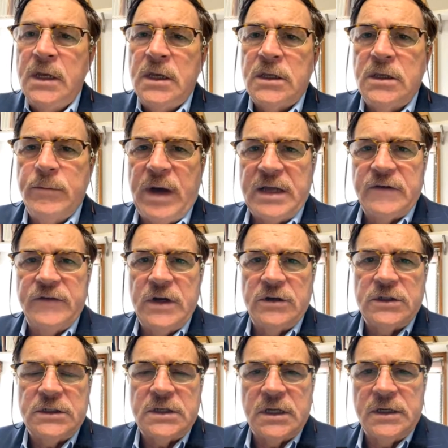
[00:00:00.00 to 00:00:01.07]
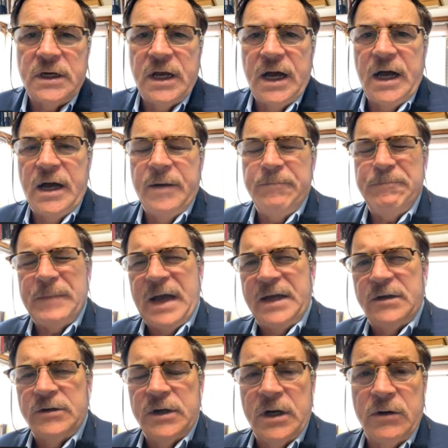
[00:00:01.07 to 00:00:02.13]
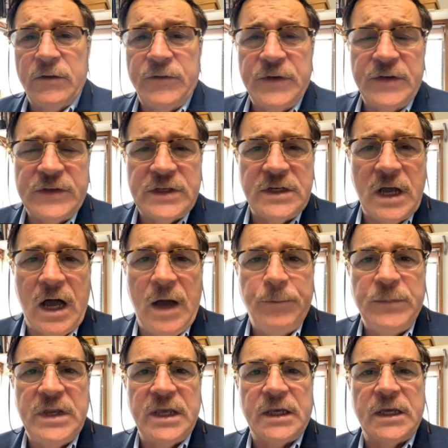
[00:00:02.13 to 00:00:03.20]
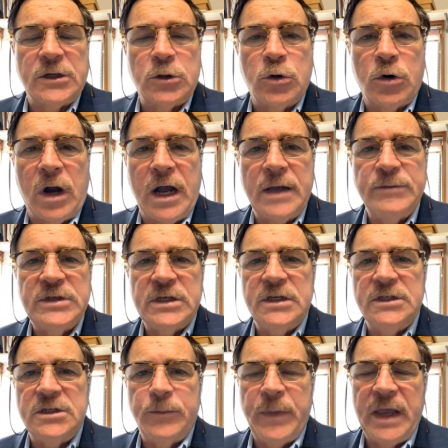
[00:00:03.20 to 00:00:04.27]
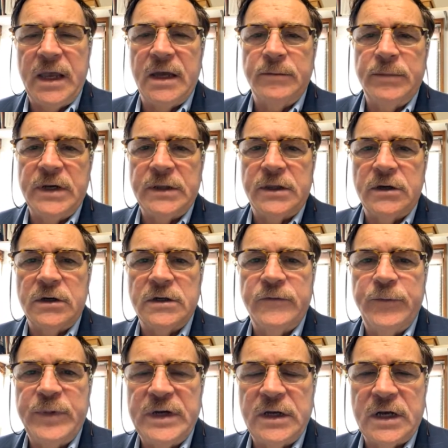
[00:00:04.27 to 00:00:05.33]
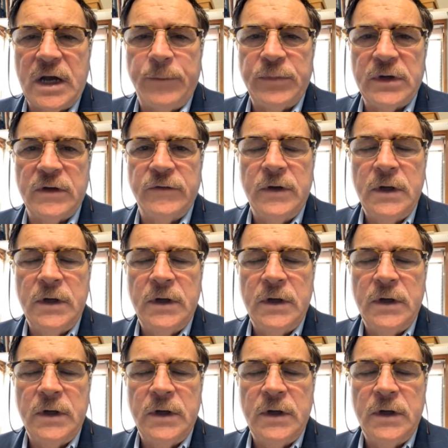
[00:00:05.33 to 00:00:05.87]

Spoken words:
You might have noticed I don't know if it's an uptick in crimes in Japan, but there have been a couple of